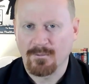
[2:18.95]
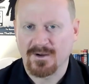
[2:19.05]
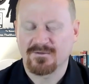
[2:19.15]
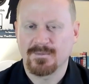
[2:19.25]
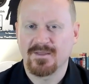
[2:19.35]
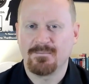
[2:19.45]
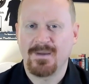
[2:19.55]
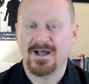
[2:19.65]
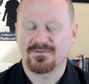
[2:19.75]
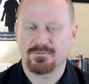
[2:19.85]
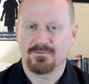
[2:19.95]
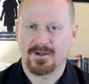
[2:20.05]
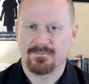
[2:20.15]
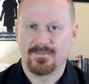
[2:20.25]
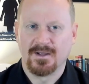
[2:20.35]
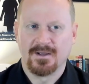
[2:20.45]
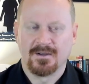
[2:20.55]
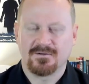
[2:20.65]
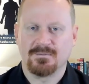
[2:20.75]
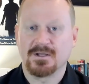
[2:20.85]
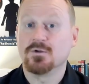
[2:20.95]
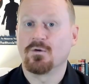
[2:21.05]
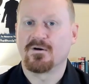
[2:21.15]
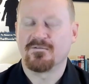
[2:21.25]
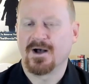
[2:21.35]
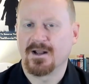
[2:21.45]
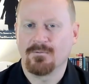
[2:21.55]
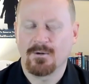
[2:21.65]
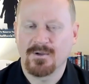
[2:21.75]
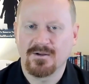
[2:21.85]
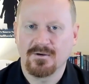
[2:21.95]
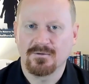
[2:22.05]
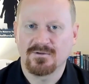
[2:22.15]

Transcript: We want it to be the best. We want Him to be glorified in what we do.